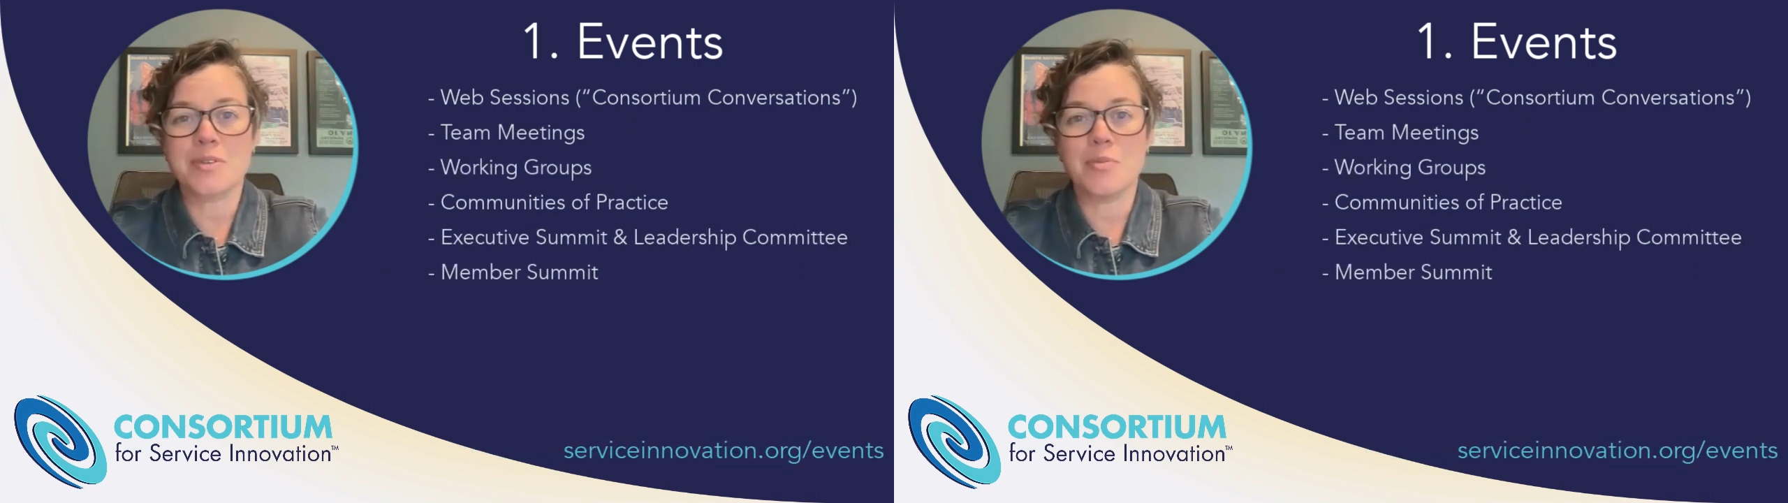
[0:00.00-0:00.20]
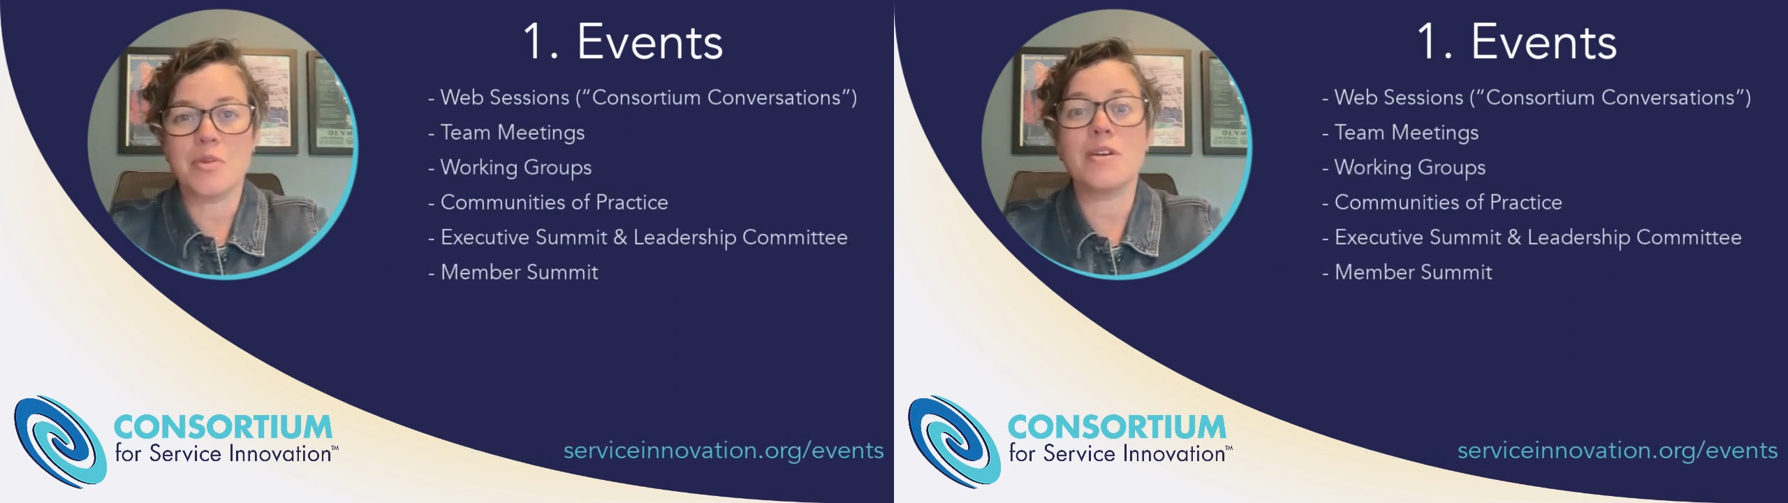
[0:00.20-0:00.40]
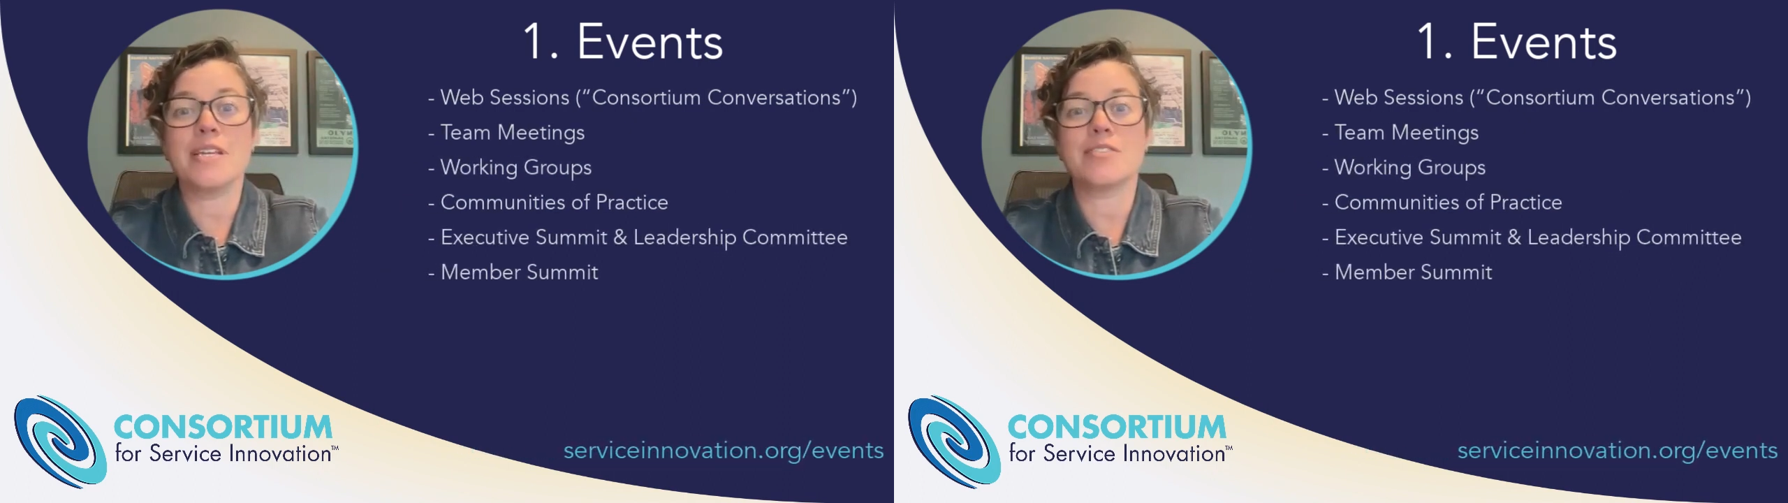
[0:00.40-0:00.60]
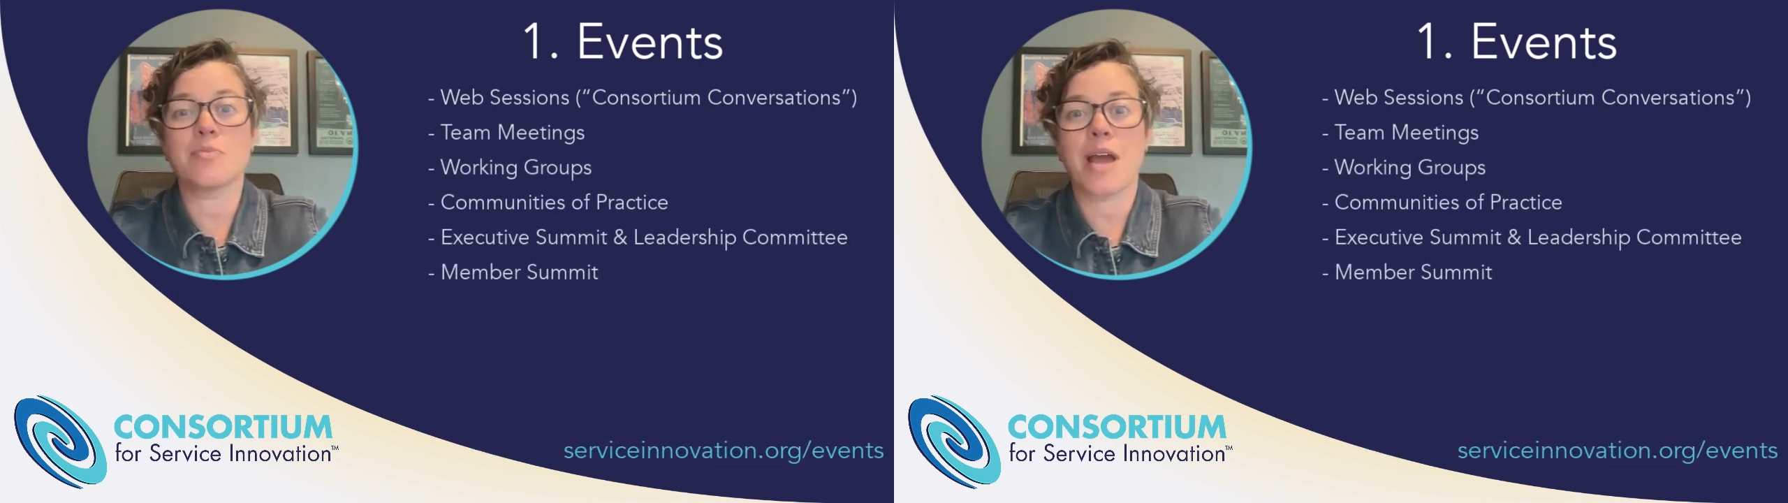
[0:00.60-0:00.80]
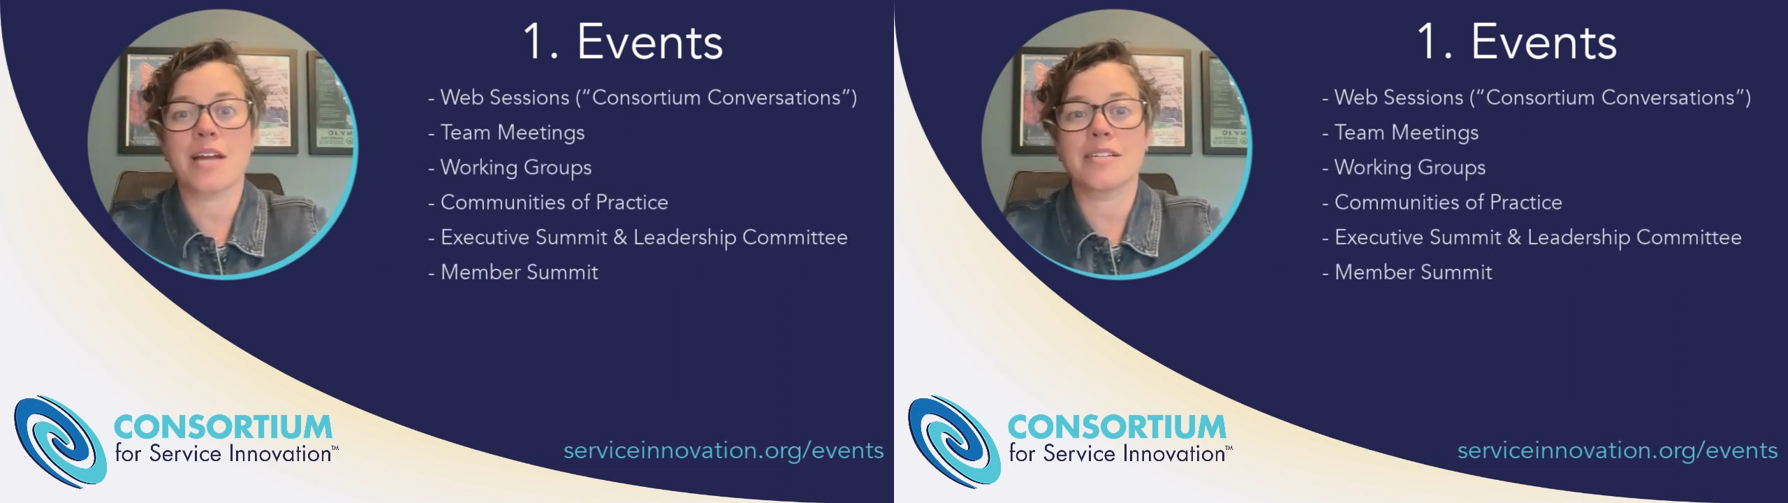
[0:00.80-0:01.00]
communities
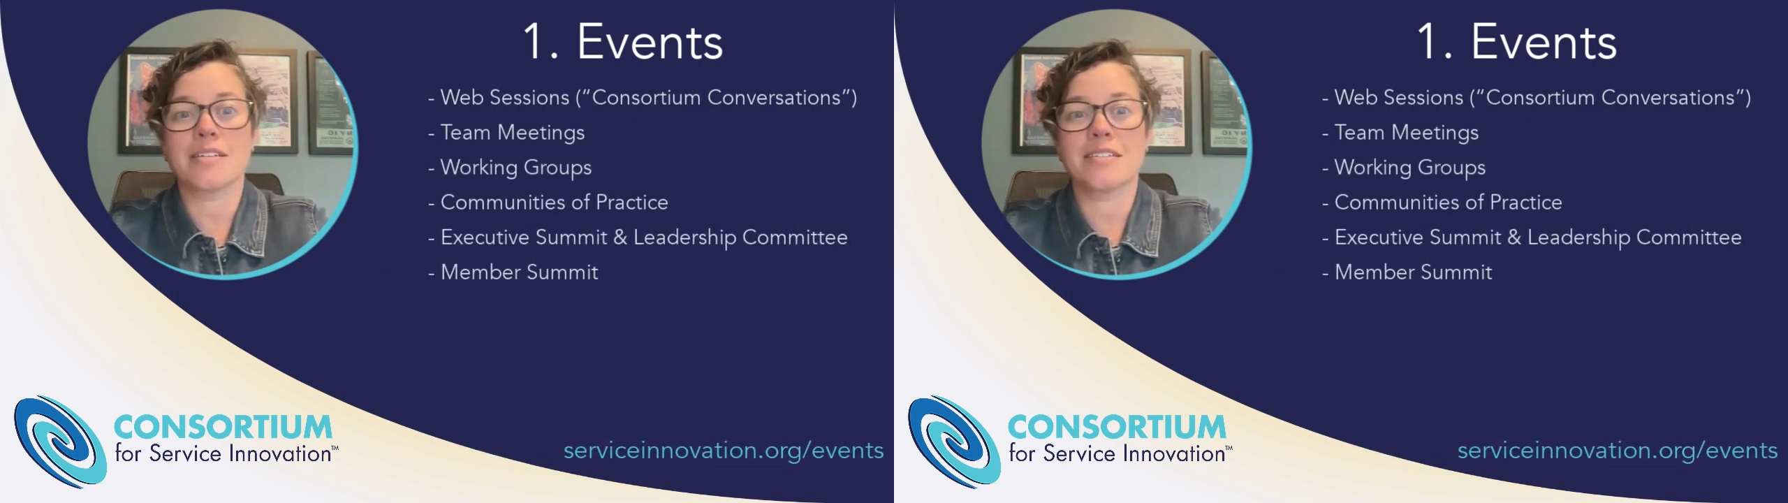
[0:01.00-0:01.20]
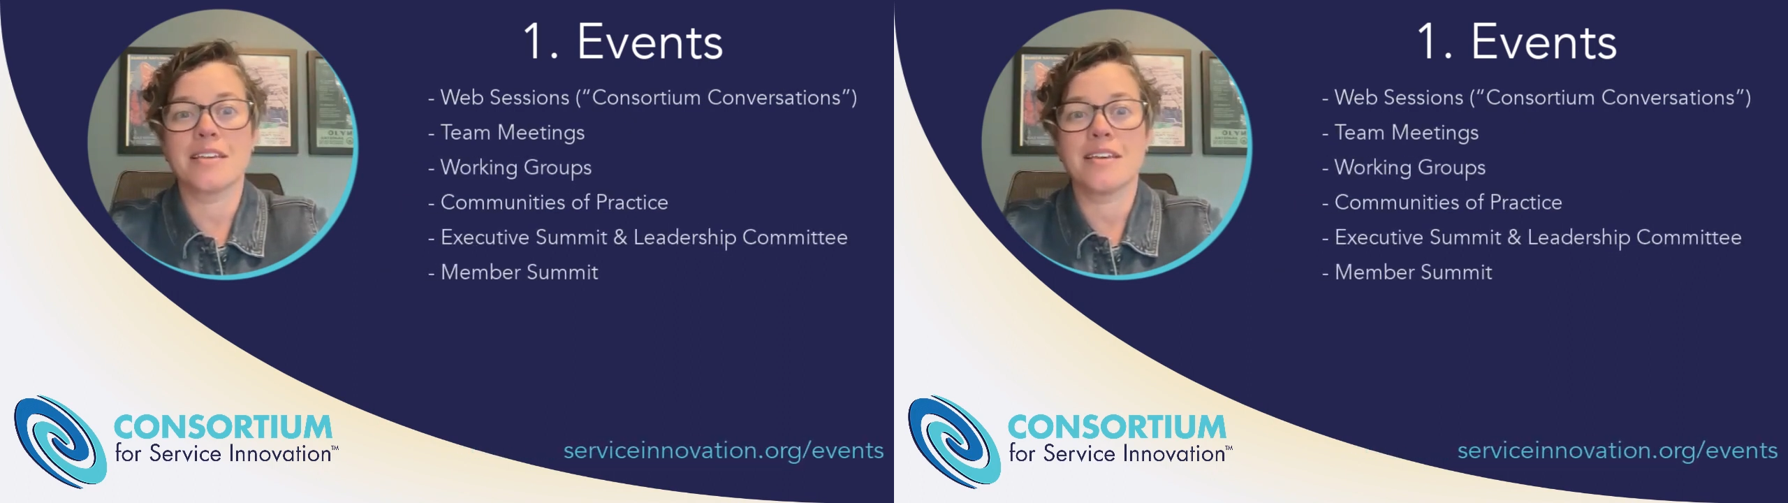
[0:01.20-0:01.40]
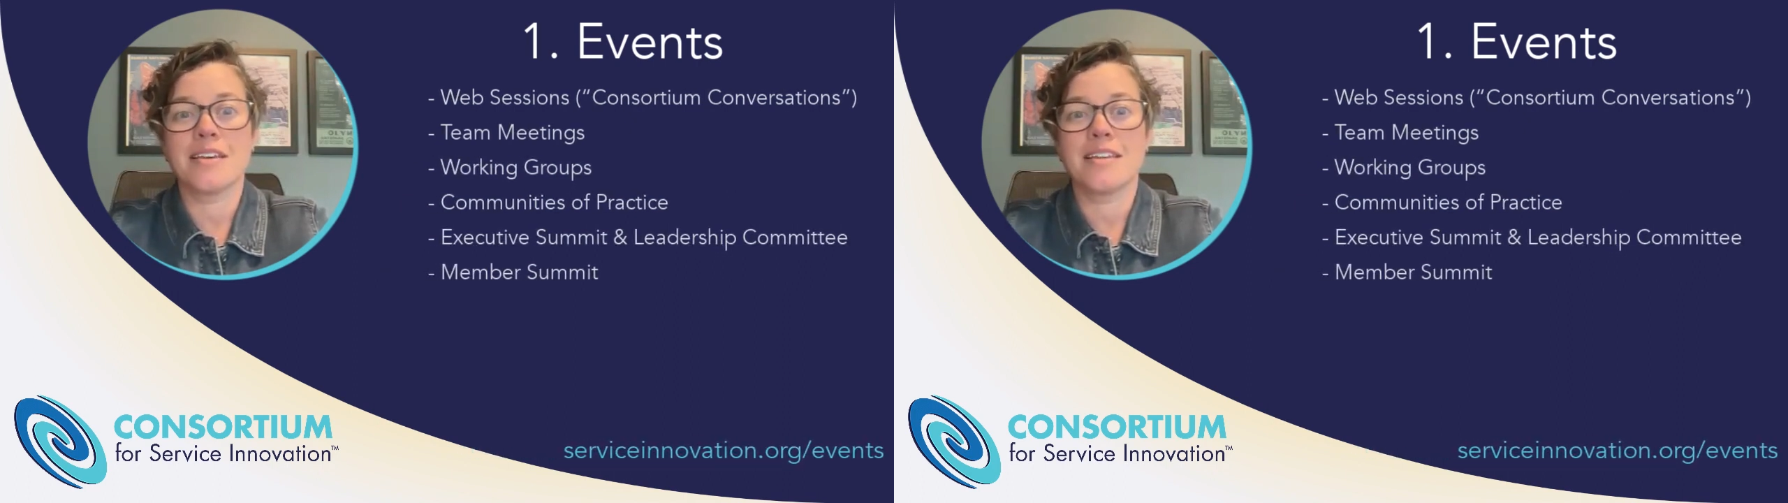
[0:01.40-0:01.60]
of practice,